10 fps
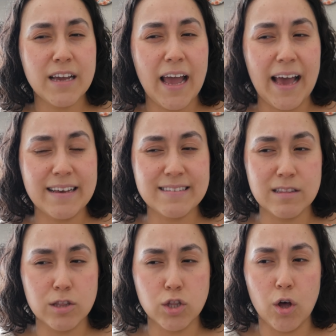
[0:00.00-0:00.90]
as
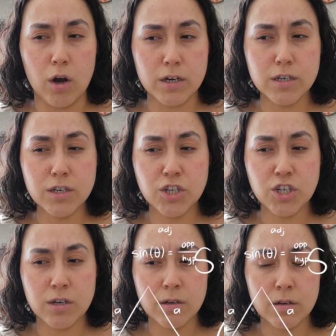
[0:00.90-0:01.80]

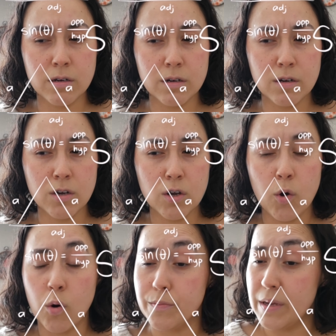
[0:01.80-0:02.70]
large
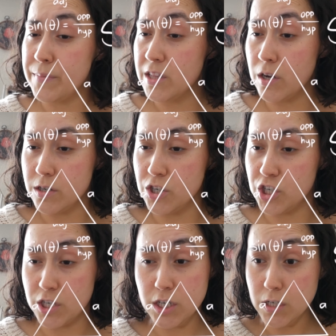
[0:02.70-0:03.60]
or maybe
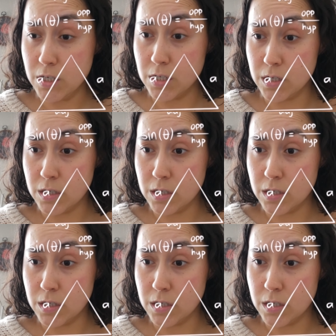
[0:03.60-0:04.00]
larger